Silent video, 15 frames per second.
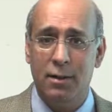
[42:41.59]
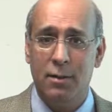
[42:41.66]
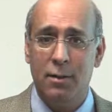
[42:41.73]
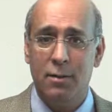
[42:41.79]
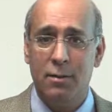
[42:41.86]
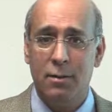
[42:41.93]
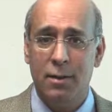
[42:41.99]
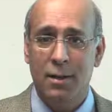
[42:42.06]
You
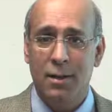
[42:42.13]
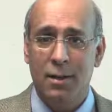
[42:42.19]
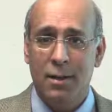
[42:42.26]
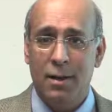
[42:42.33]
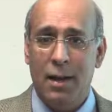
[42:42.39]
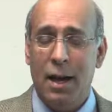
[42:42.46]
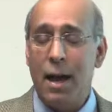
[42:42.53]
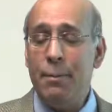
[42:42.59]
know,
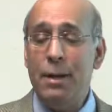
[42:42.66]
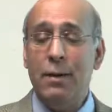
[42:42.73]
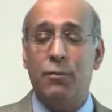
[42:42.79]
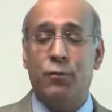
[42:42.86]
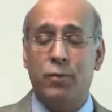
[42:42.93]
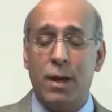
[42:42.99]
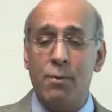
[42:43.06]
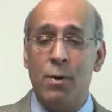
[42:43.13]
I mean, if
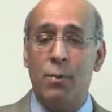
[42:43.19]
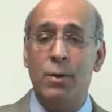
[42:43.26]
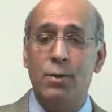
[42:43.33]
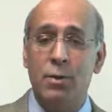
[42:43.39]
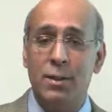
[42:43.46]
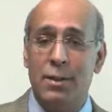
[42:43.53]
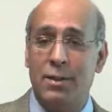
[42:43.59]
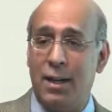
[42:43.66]
someone would
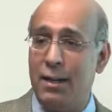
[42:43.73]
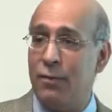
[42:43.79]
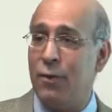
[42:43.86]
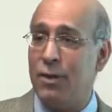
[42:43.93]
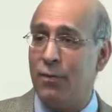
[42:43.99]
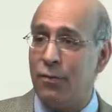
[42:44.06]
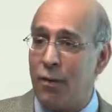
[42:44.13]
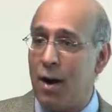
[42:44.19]
do the study
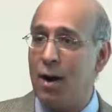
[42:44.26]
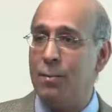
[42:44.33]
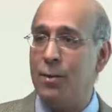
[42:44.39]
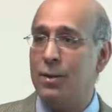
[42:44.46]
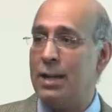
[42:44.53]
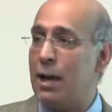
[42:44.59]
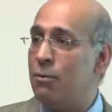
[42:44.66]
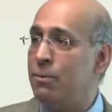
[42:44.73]
for the
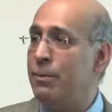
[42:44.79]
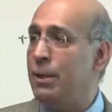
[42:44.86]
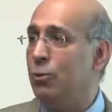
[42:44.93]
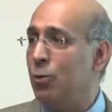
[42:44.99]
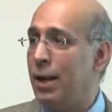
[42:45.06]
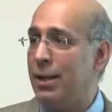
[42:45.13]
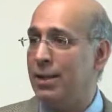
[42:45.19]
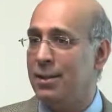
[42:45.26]
farmers, that would be
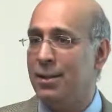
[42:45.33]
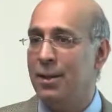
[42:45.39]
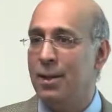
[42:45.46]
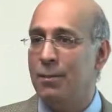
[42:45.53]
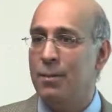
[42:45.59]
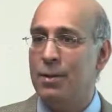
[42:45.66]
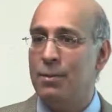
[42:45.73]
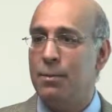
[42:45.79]
great.
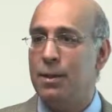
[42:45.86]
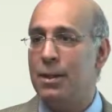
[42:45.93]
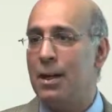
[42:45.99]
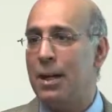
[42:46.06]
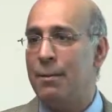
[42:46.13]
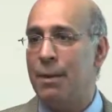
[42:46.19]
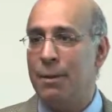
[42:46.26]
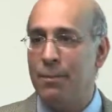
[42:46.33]
But, but they're
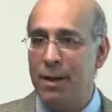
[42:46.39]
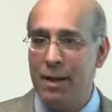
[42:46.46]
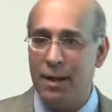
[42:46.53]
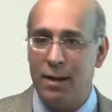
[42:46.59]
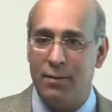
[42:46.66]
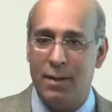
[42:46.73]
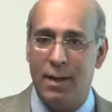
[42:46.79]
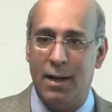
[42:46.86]
not going to make money
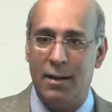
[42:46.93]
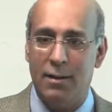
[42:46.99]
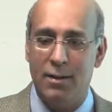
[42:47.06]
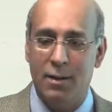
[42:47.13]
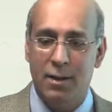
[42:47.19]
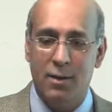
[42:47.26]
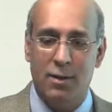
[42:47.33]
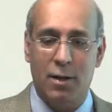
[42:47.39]
off of that.
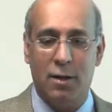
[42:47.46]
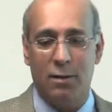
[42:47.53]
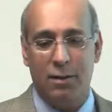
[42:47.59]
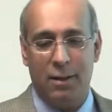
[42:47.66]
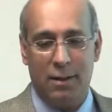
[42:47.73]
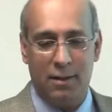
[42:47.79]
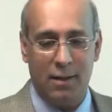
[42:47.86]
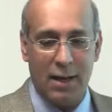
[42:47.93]
So
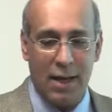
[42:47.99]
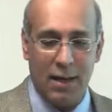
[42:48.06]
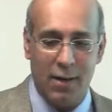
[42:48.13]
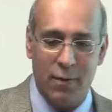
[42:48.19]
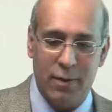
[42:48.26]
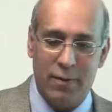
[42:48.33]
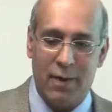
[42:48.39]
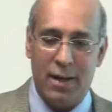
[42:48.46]
you, you got to
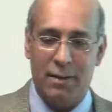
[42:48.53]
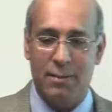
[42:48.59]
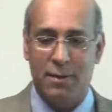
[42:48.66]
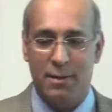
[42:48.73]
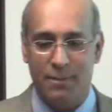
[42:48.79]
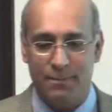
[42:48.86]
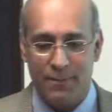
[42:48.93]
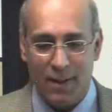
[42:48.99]
go with the
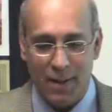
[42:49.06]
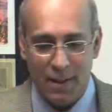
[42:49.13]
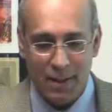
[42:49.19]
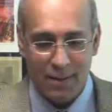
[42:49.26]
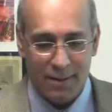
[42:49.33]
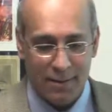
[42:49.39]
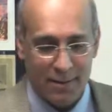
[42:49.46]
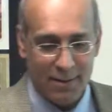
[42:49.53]
vitamins.
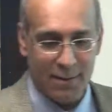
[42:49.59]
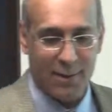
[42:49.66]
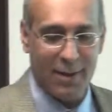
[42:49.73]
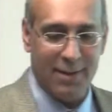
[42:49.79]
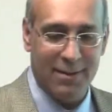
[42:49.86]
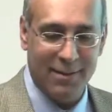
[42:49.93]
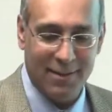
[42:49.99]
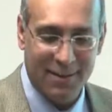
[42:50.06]
Okay.